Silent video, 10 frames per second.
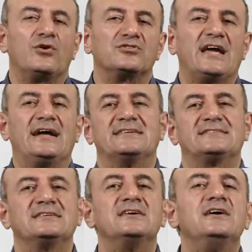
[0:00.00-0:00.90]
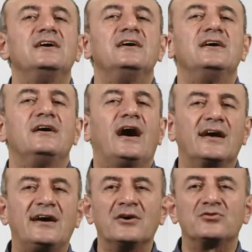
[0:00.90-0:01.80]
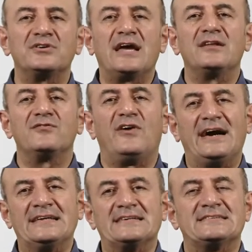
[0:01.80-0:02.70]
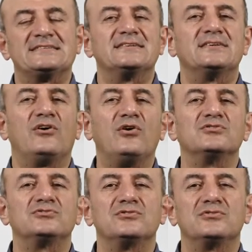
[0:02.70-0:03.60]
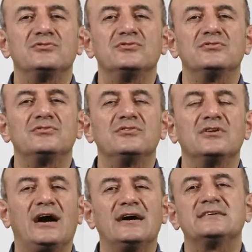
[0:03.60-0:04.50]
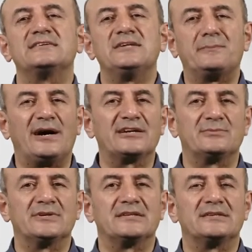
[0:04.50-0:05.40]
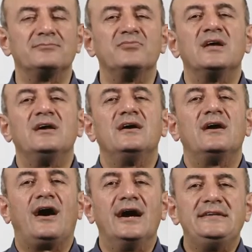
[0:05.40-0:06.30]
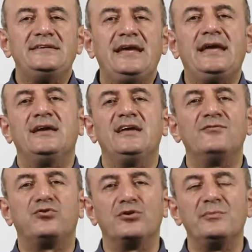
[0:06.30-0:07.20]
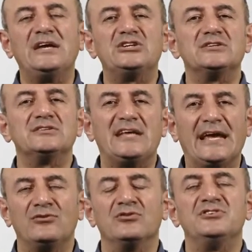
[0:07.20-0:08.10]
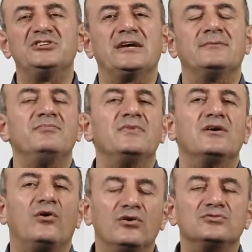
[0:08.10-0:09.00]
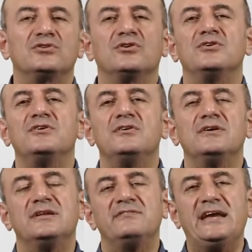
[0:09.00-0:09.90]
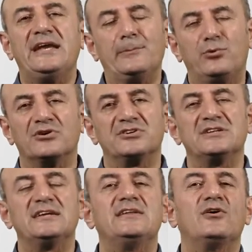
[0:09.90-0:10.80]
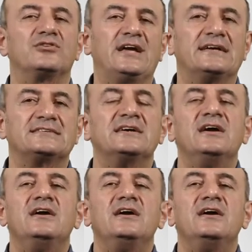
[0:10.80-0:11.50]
hotels. Accounting and finance, also other department. IT, information technology, also very important in hotels.